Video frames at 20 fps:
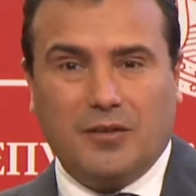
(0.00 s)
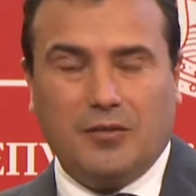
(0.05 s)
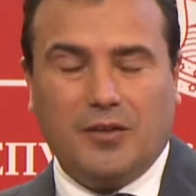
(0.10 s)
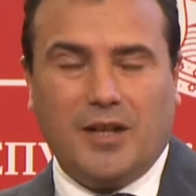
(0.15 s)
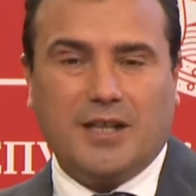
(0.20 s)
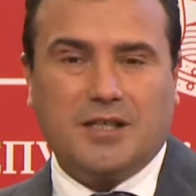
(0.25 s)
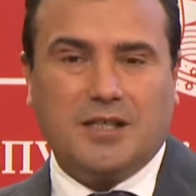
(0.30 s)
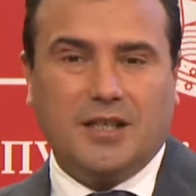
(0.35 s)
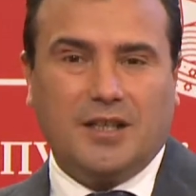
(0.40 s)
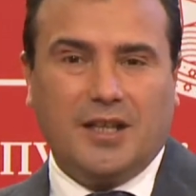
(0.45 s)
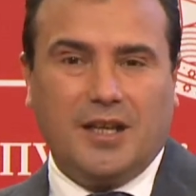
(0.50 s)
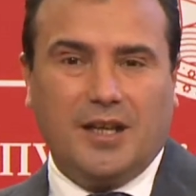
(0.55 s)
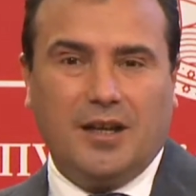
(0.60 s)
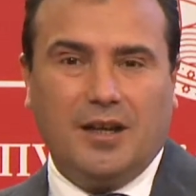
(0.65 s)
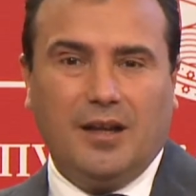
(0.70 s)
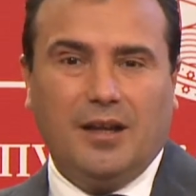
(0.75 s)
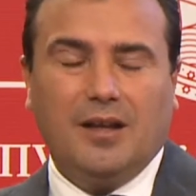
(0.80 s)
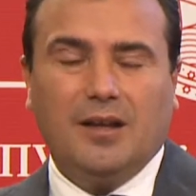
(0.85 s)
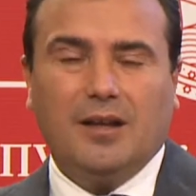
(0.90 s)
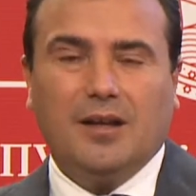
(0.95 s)

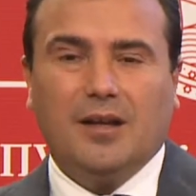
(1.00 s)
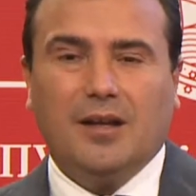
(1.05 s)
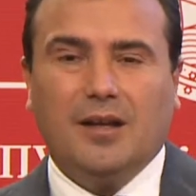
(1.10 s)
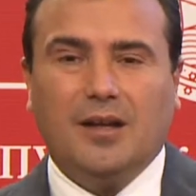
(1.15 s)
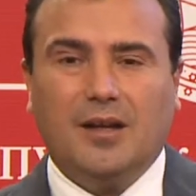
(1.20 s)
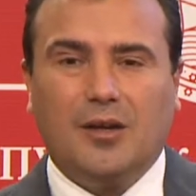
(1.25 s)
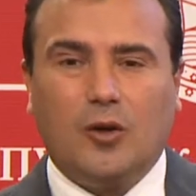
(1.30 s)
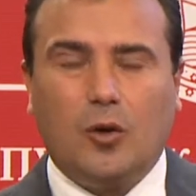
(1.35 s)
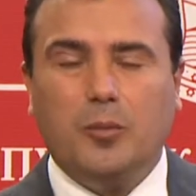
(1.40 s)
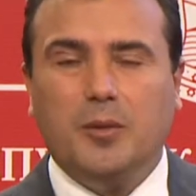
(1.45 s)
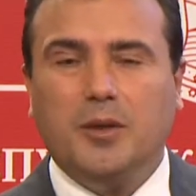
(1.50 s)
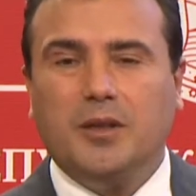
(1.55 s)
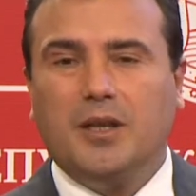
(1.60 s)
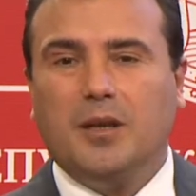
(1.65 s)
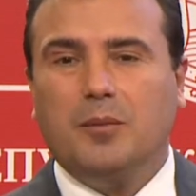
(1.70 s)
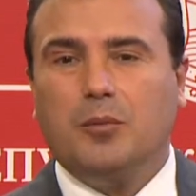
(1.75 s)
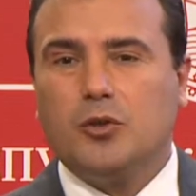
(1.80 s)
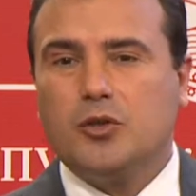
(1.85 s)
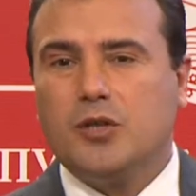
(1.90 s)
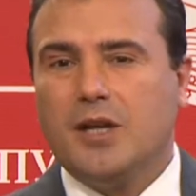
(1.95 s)
50% of the
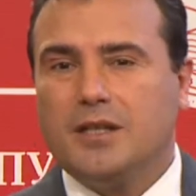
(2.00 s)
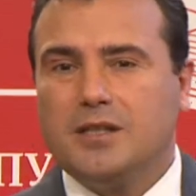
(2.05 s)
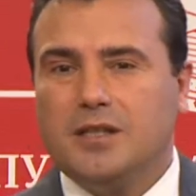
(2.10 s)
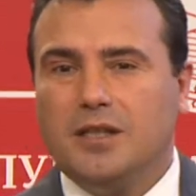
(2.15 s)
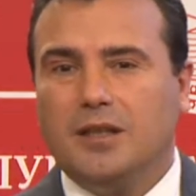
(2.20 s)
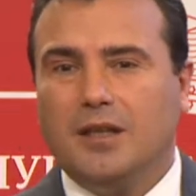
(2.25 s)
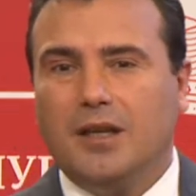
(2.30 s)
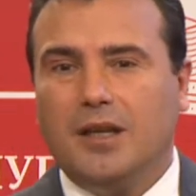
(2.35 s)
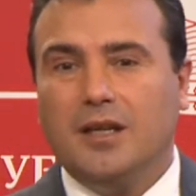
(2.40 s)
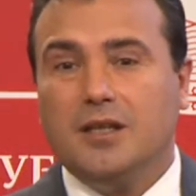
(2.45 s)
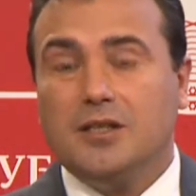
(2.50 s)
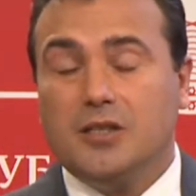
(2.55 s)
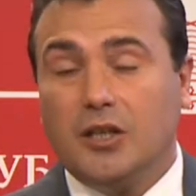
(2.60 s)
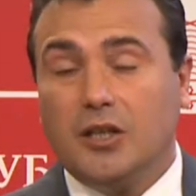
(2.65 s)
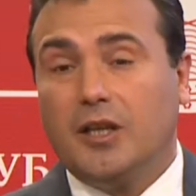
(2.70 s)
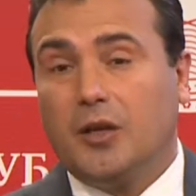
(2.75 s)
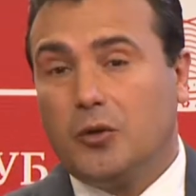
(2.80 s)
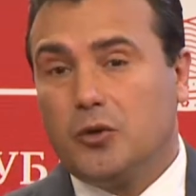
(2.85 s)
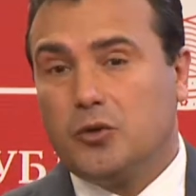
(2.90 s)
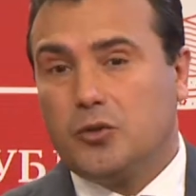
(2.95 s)
Albanians,
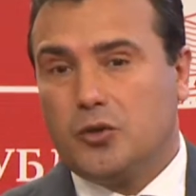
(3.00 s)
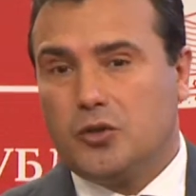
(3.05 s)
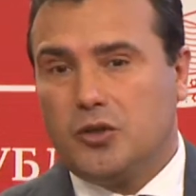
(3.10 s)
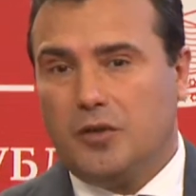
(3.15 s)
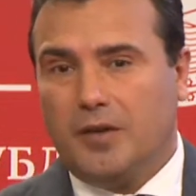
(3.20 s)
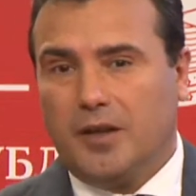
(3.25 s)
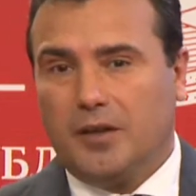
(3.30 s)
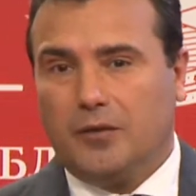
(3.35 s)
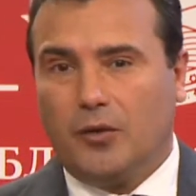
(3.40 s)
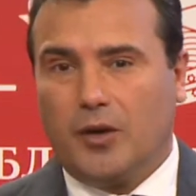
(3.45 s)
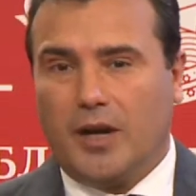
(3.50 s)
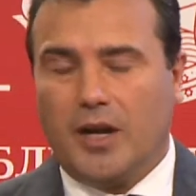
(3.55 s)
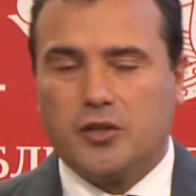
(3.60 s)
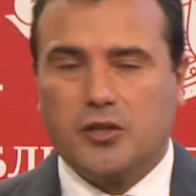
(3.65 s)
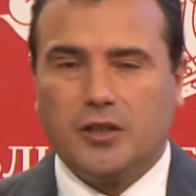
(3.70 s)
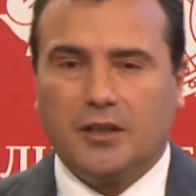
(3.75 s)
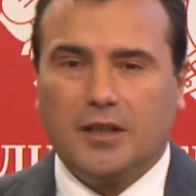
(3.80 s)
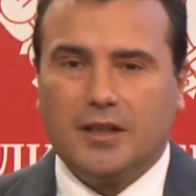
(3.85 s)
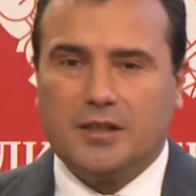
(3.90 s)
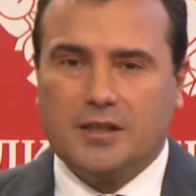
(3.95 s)
50% of all the
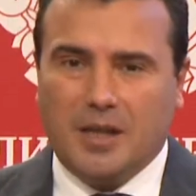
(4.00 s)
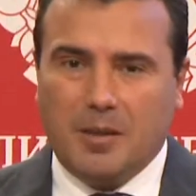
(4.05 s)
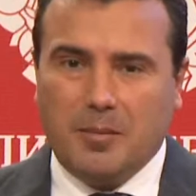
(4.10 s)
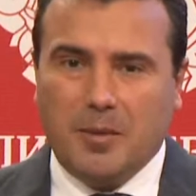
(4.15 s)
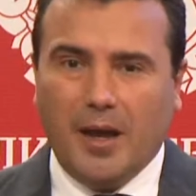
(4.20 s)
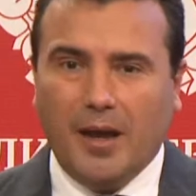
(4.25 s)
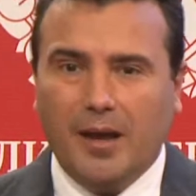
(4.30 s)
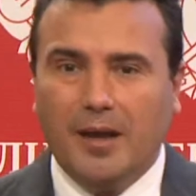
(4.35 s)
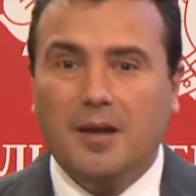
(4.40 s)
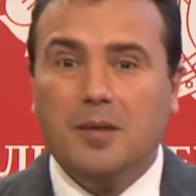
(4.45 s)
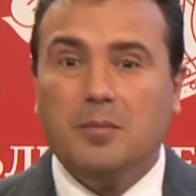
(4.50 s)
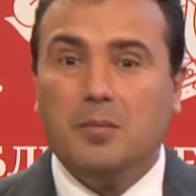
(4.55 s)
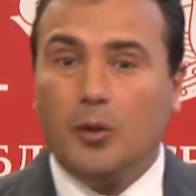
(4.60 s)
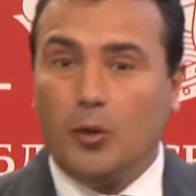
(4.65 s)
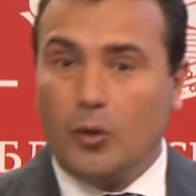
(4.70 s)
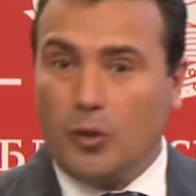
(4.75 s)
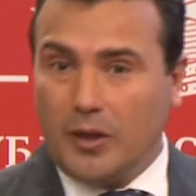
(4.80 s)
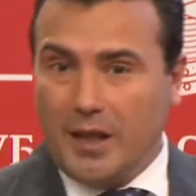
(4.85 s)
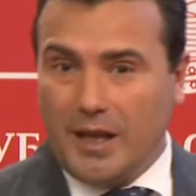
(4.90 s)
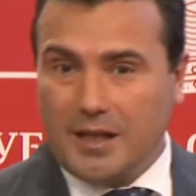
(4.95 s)
other ethnic
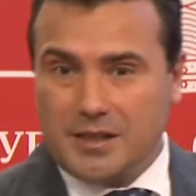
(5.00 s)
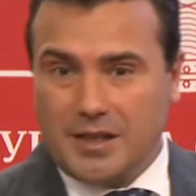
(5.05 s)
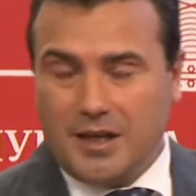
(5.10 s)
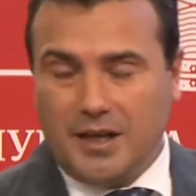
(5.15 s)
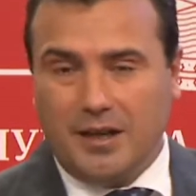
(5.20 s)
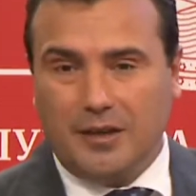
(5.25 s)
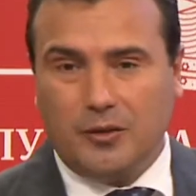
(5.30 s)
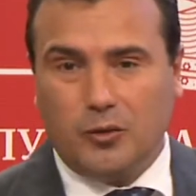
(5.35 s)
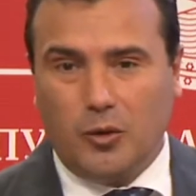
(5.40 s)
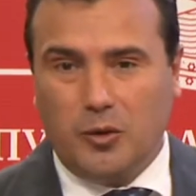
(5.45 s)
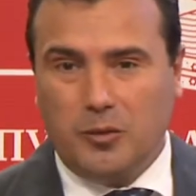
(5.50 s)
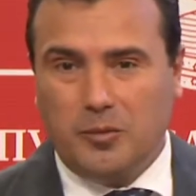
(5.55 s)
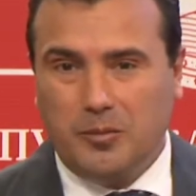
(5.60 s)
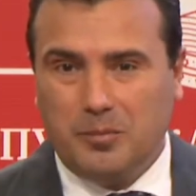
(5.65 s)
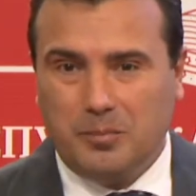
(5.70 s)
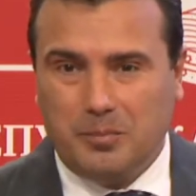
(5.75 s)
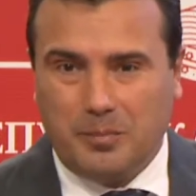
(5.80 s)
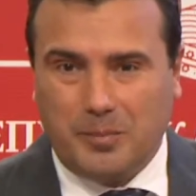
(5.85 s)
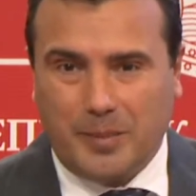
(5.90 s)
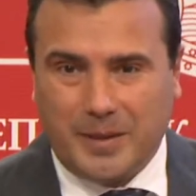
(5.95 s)
communities in our country.